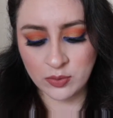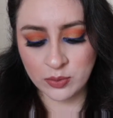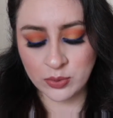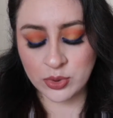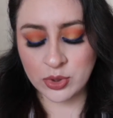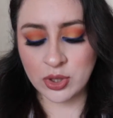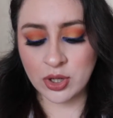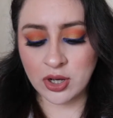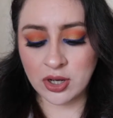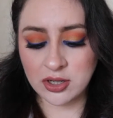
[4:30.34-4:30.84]

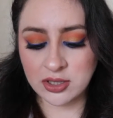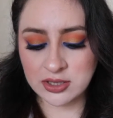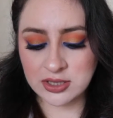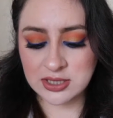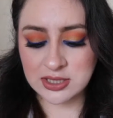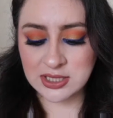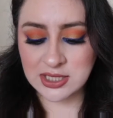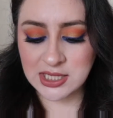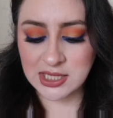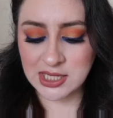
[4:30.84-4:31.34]

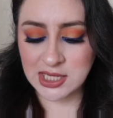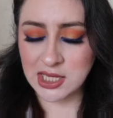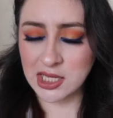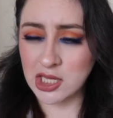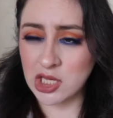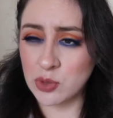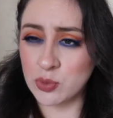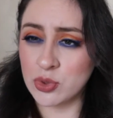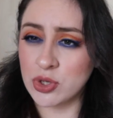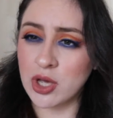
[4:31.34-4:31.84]

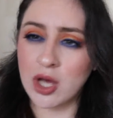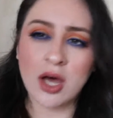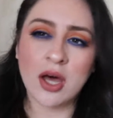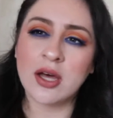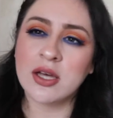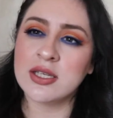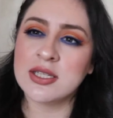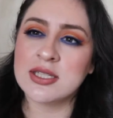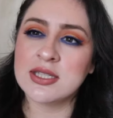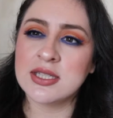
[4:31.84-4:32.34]
Bukowski.
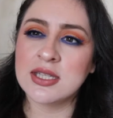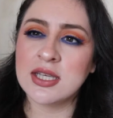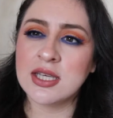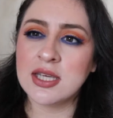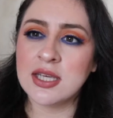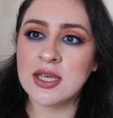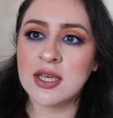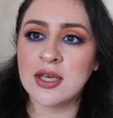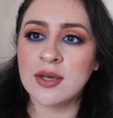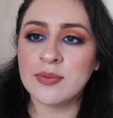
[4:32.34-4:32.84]

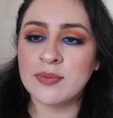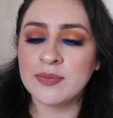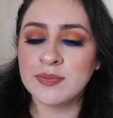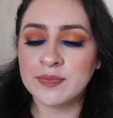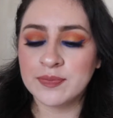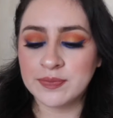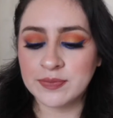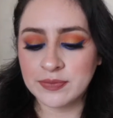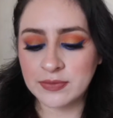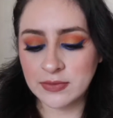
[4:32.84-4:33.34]
Bukowski.
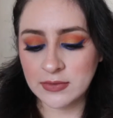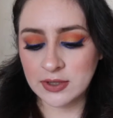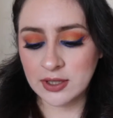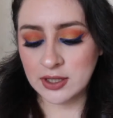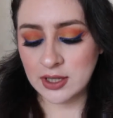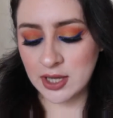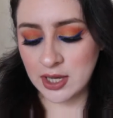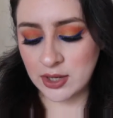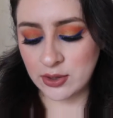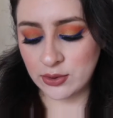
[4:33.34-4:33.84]

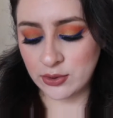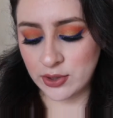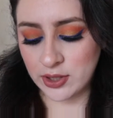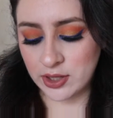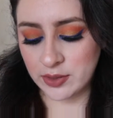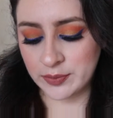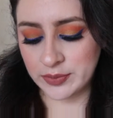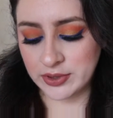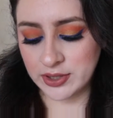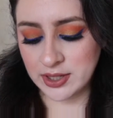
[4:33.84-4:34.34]
I don't know
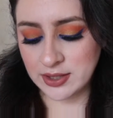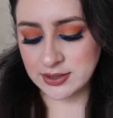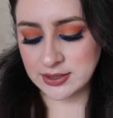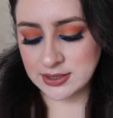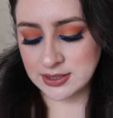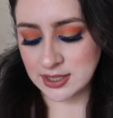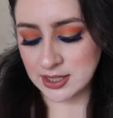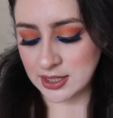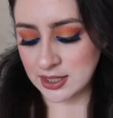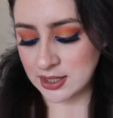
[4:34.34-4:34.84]
how to
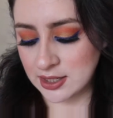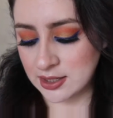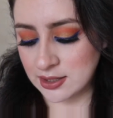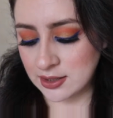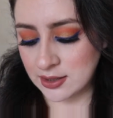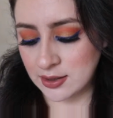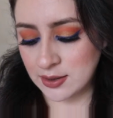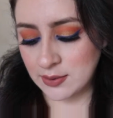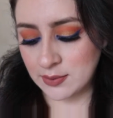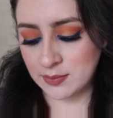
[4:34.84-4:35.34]
pronounce it,
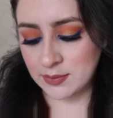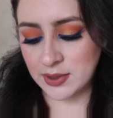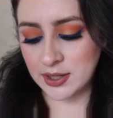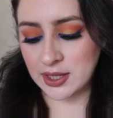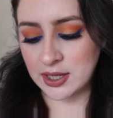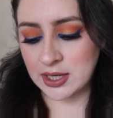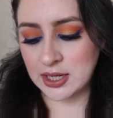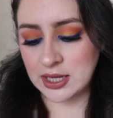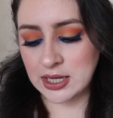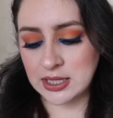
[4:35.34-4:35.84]

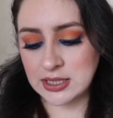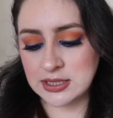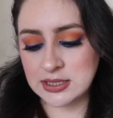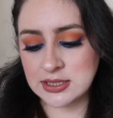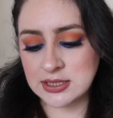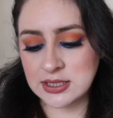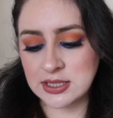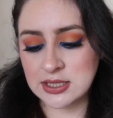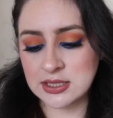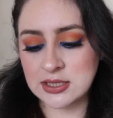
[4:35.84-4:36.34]
but
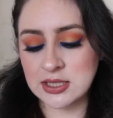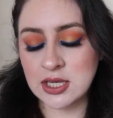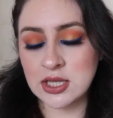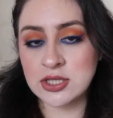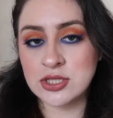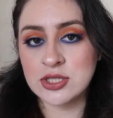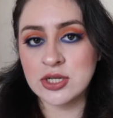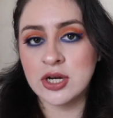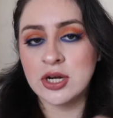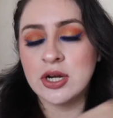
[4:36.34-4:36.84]
it's this
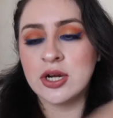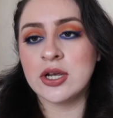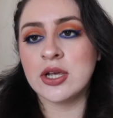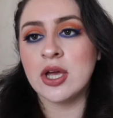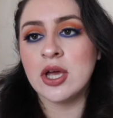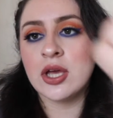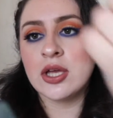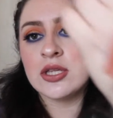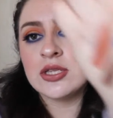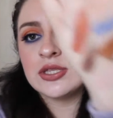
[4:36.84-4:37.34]
dark
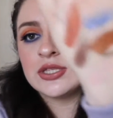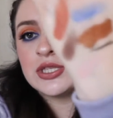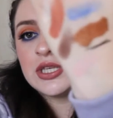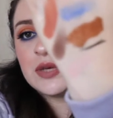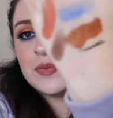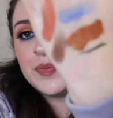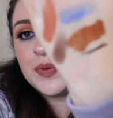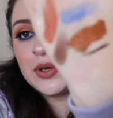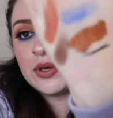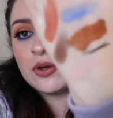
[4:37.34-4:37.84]

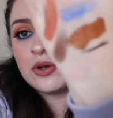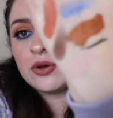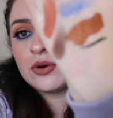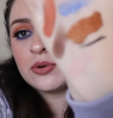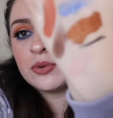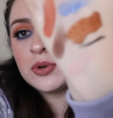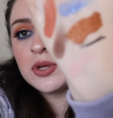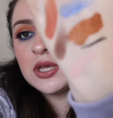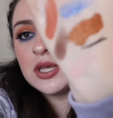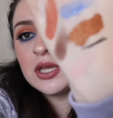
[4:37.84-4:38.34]
deep
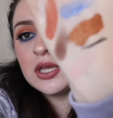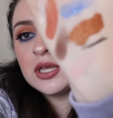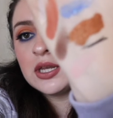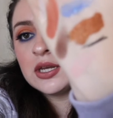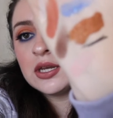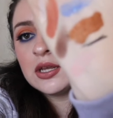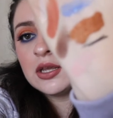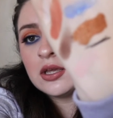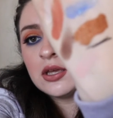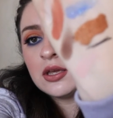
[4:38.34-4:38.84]

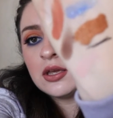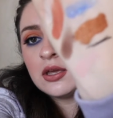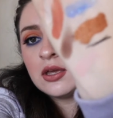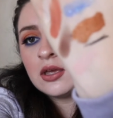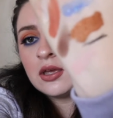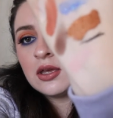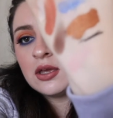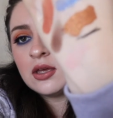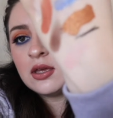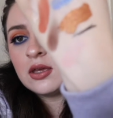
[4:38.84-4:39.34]
green,
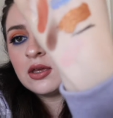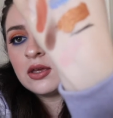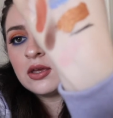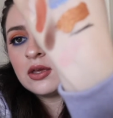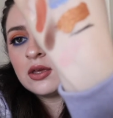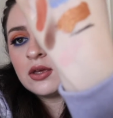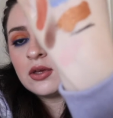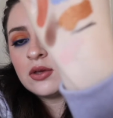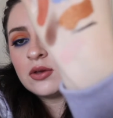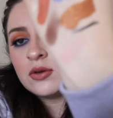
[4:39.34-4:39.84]

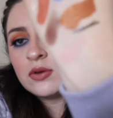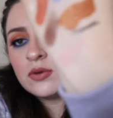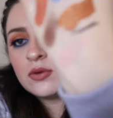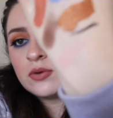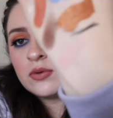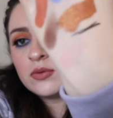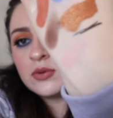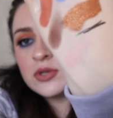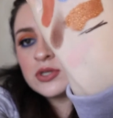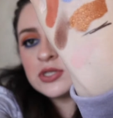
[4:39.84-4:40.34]

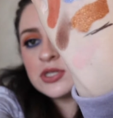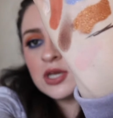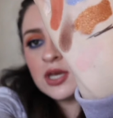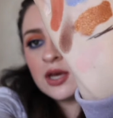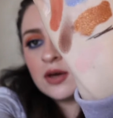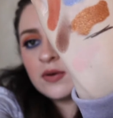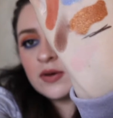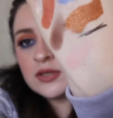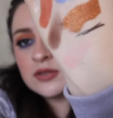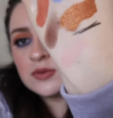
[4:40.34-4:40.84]
which
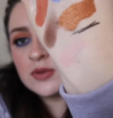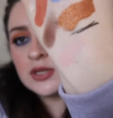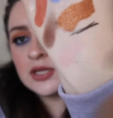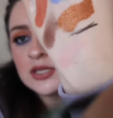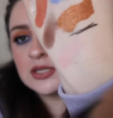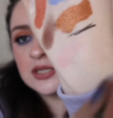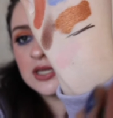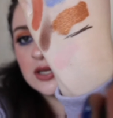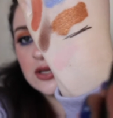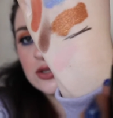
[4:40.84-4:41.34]
I was really
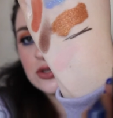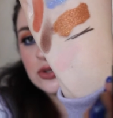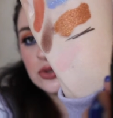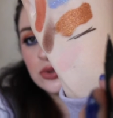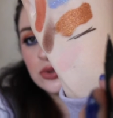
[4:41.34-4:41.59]
excited